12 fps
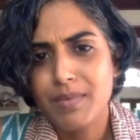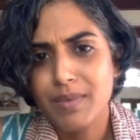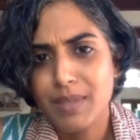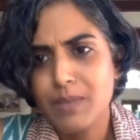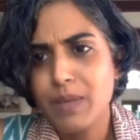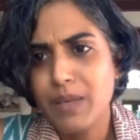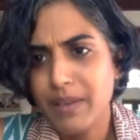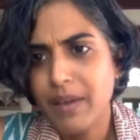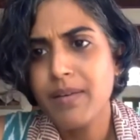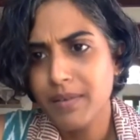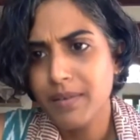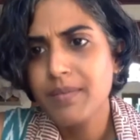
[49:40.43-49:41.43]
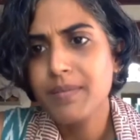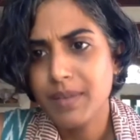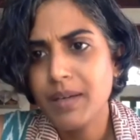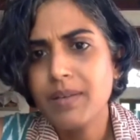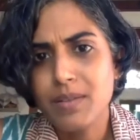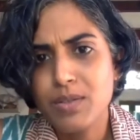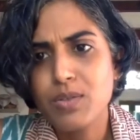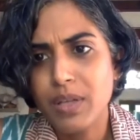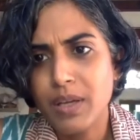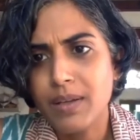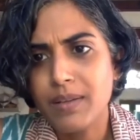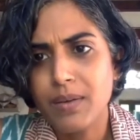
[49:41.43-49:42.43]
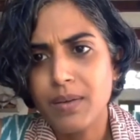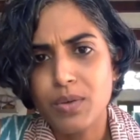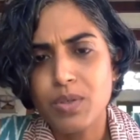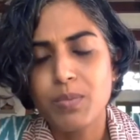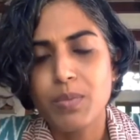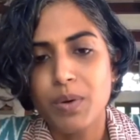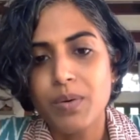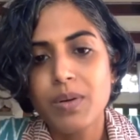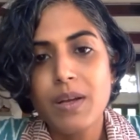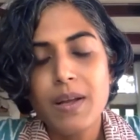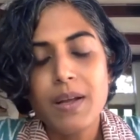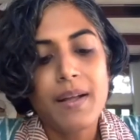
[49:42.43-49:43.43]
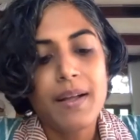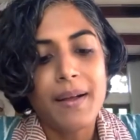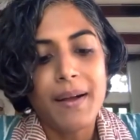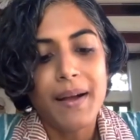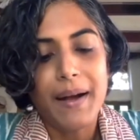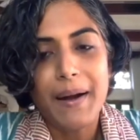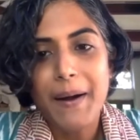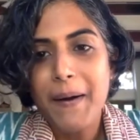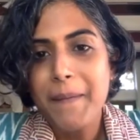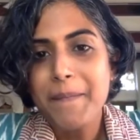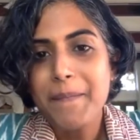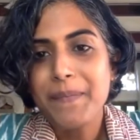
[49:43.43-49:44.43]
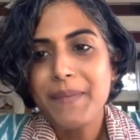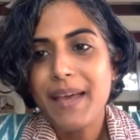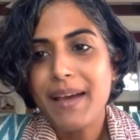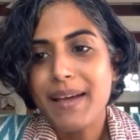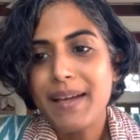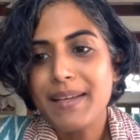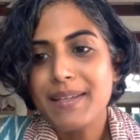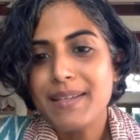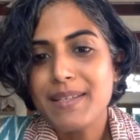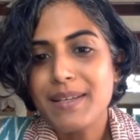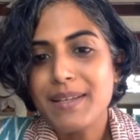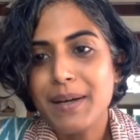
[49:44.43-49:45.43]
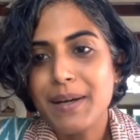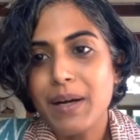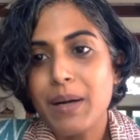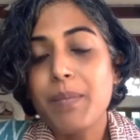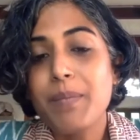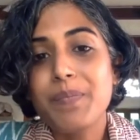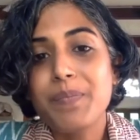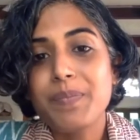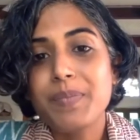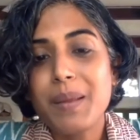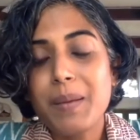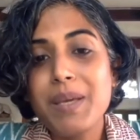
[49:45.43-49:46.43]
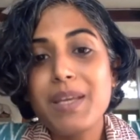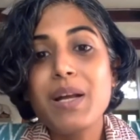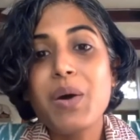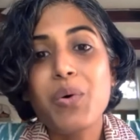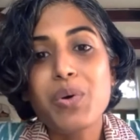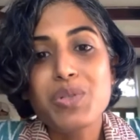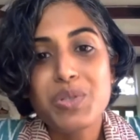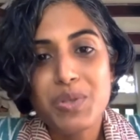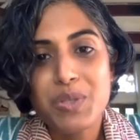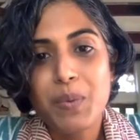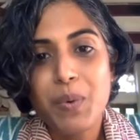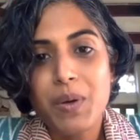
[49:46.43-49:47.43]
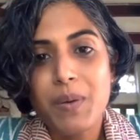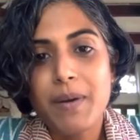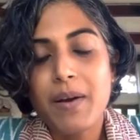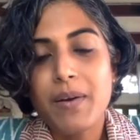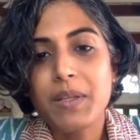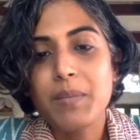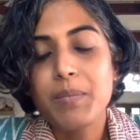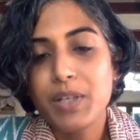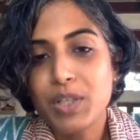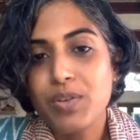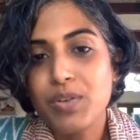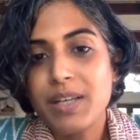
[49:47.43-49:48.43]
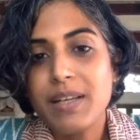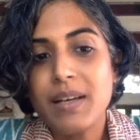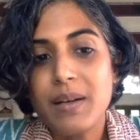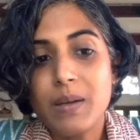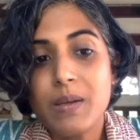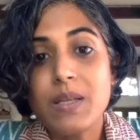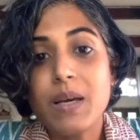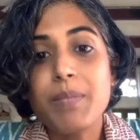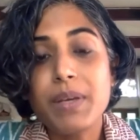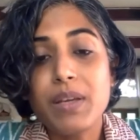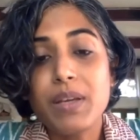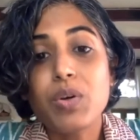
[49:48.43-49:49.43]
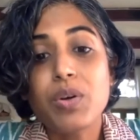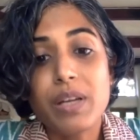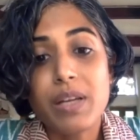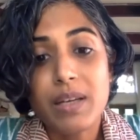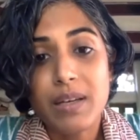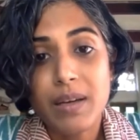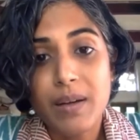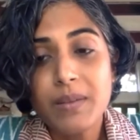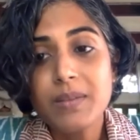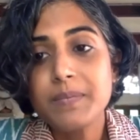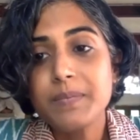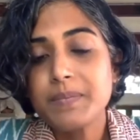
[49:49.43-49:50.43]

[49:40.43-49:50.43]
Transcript: this weekend. Yeah, today, I think, or tomorrow. Um, and um, Meena also spoke about the mercury uh, dumping in Canal,